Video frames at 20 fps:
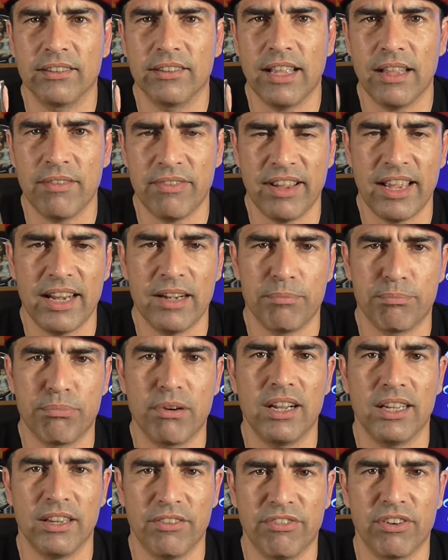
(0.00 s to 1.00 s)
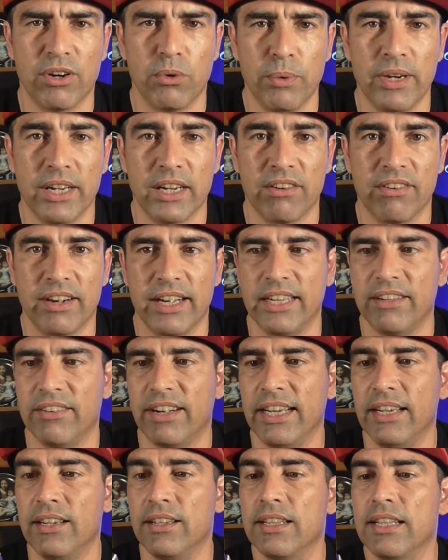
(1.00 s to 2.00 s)
I've had it probably for a week already,
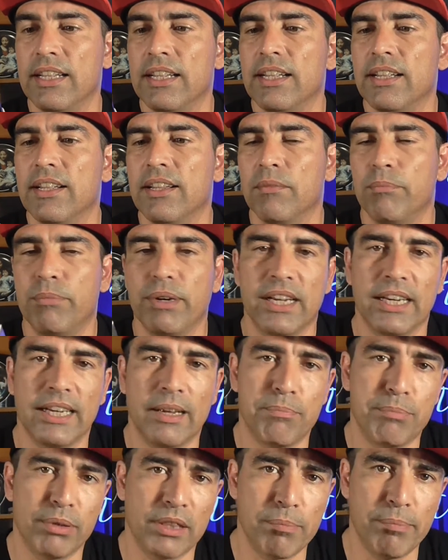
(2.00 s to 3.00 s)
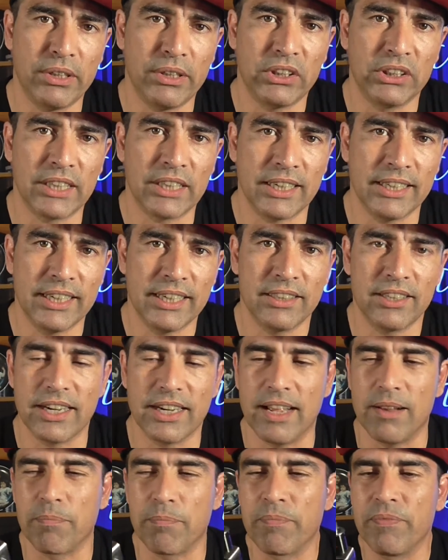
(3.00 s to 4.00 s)
right? Because I put the pictures on the
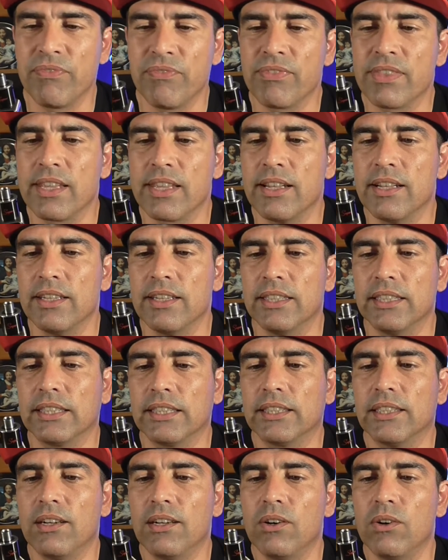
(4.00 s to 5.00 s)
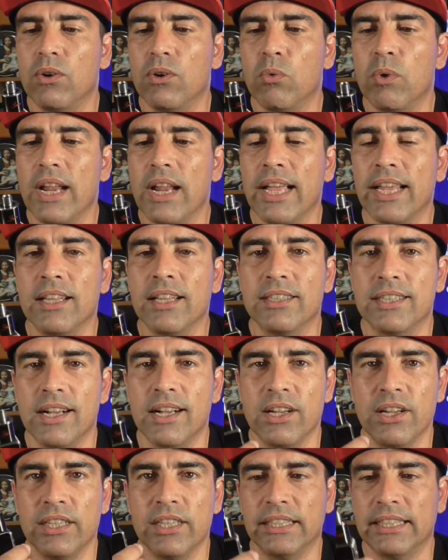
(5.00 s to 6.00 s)
internet. So what I can
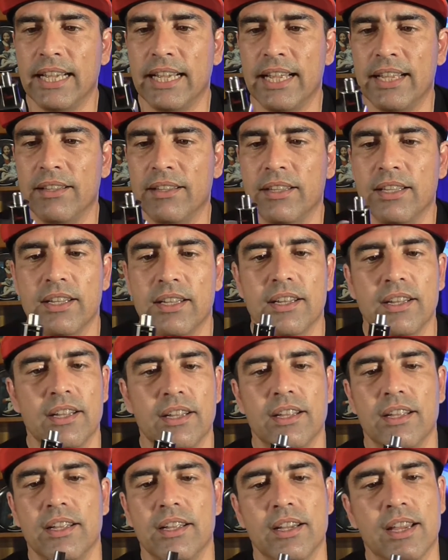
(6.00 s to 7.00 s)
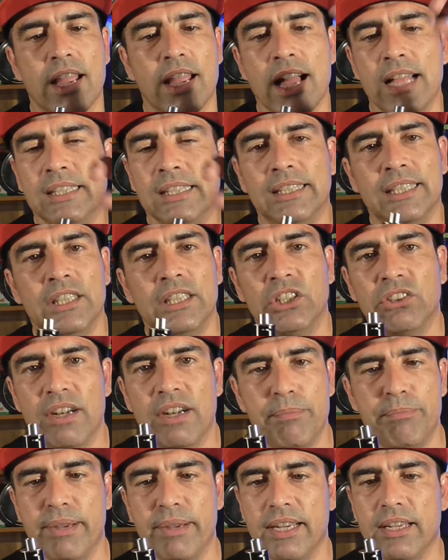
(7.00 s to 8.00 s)
tell you is that constant
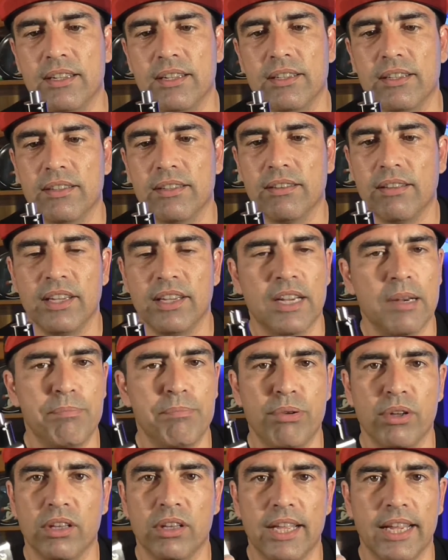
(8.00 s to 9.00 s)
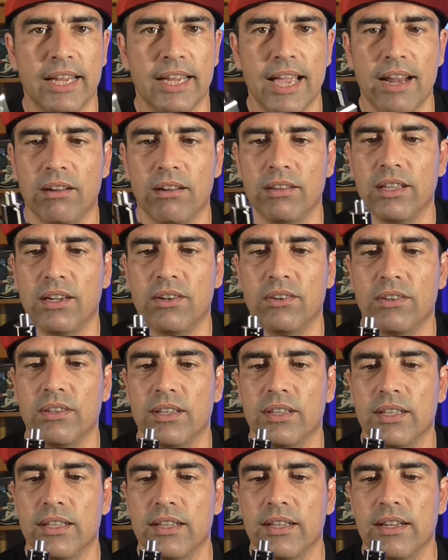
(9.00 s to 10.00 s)
dripping, you can put like, I don't know,
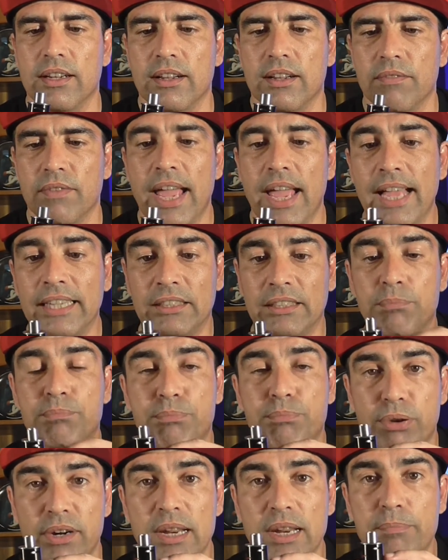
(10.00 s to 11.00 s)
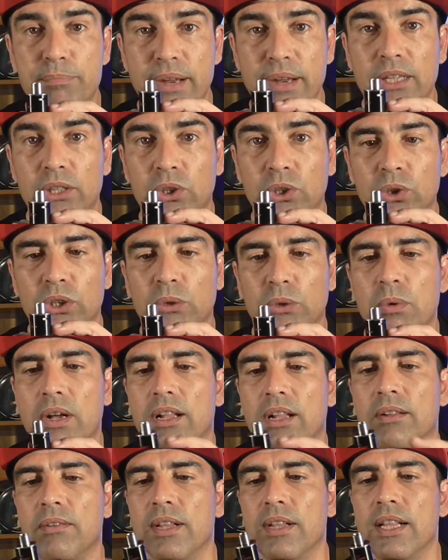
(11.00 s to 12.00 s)
that has a pretty big juice
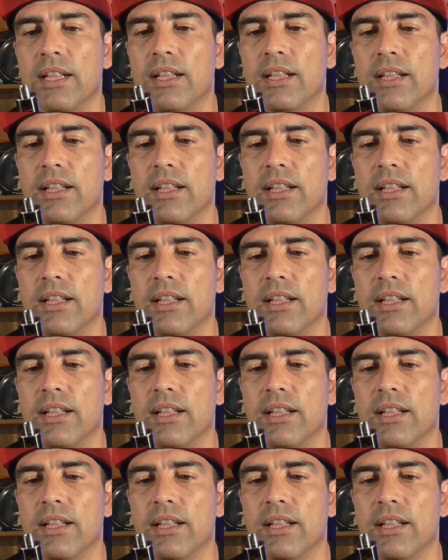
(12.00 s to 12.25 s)
well.